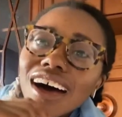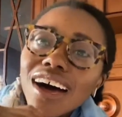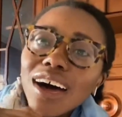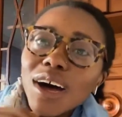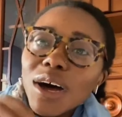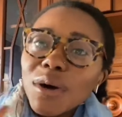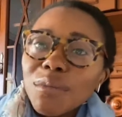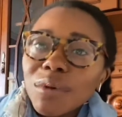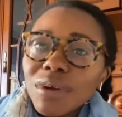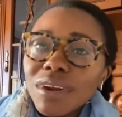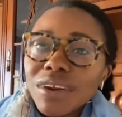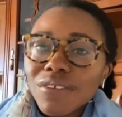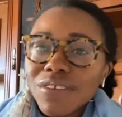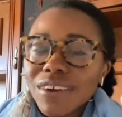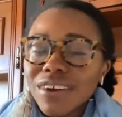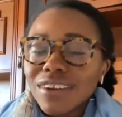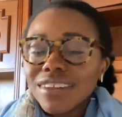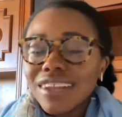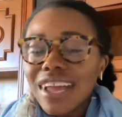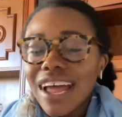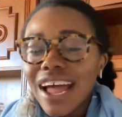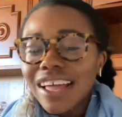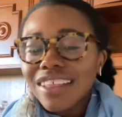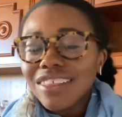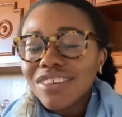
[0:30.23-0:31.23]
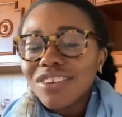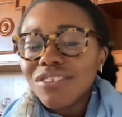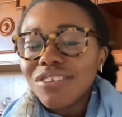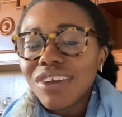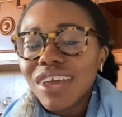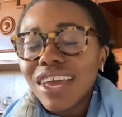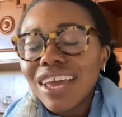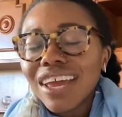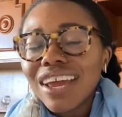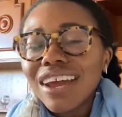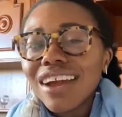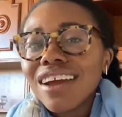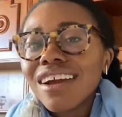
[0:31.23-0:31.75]
But if you're not new
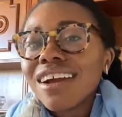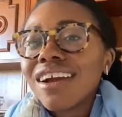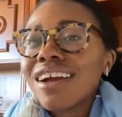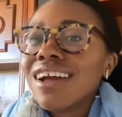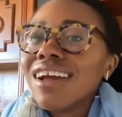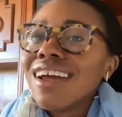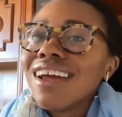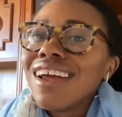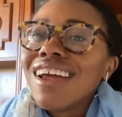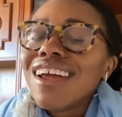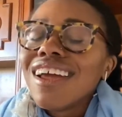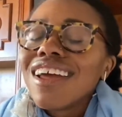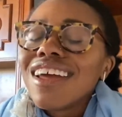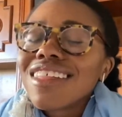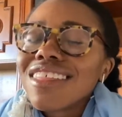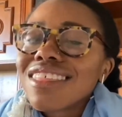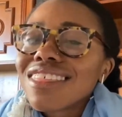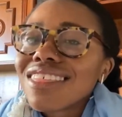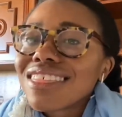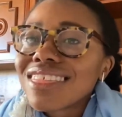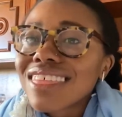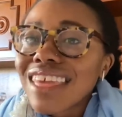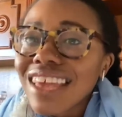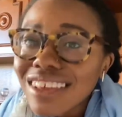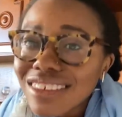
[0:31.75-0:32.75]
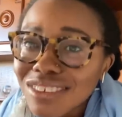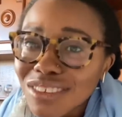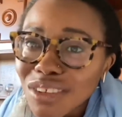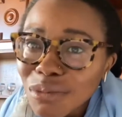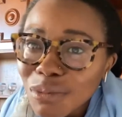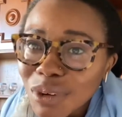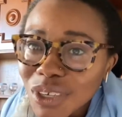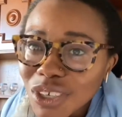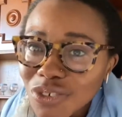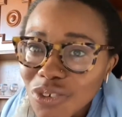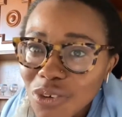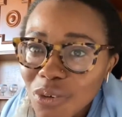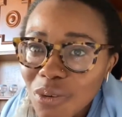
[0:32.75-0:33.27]
here, thanks so
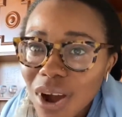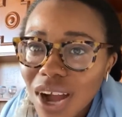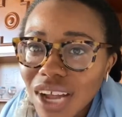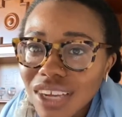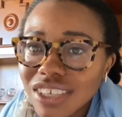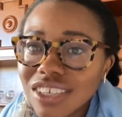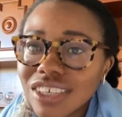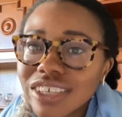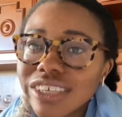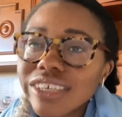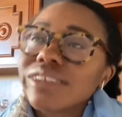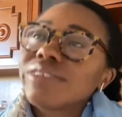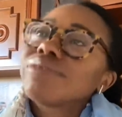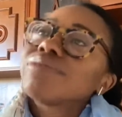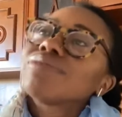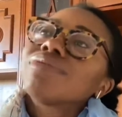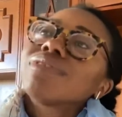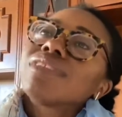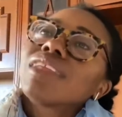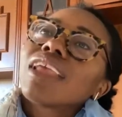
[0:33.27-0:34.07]
much for watching.